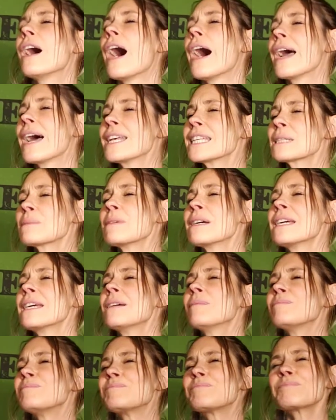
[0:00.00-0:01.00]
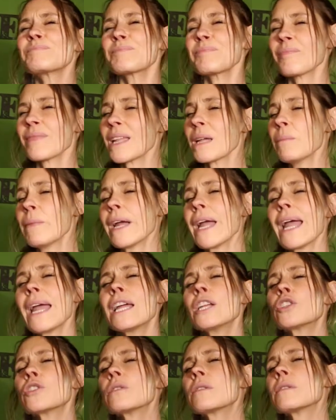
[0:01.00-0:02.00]
I ask my
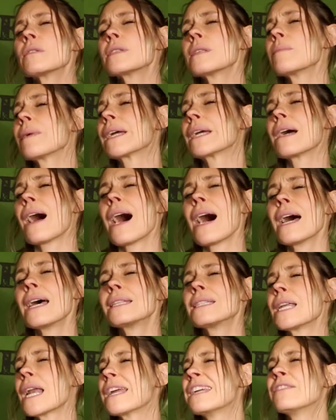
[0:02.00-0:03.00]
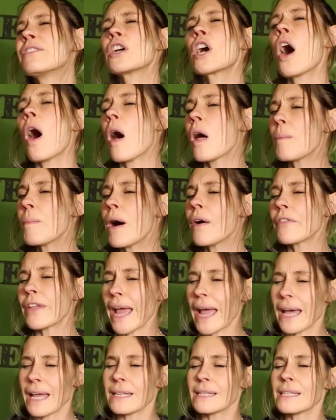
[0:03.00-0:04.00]
angels and my guides, and I even call upon the
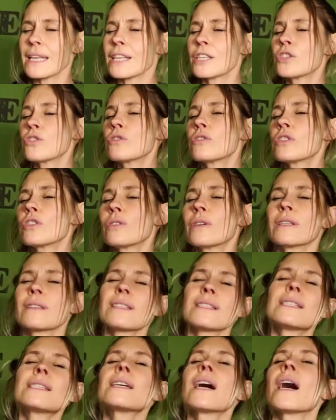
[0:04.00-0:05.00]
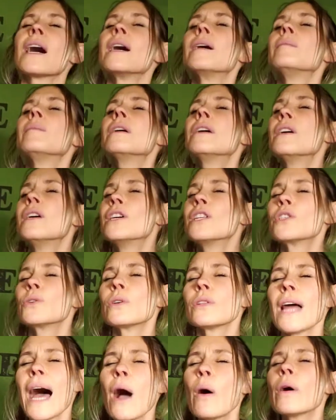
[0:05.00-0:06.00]
ancestors during this time to
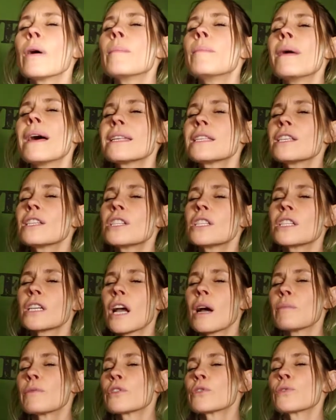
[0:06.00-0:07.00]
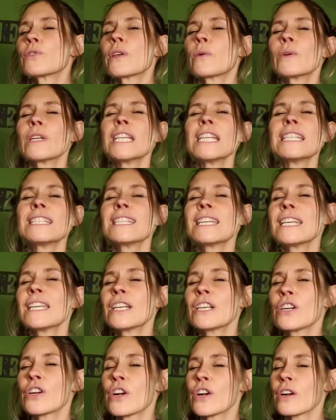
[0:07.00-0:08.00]
allow a message to come through that we need to
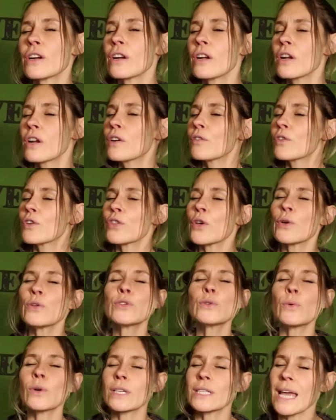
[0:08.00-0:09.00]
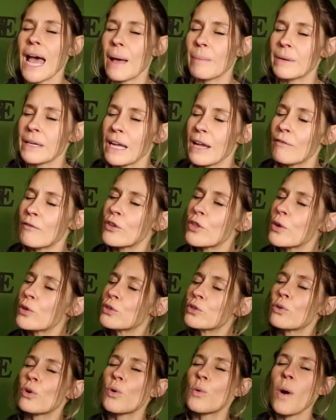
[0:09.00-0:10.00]
hear, for those who are tapping in, for
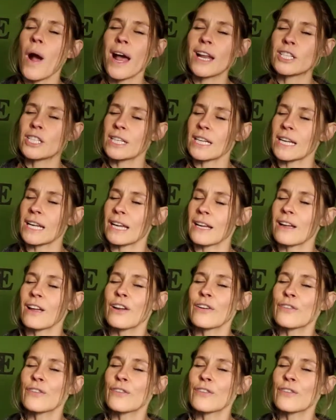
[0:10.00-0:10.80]
those who are watching,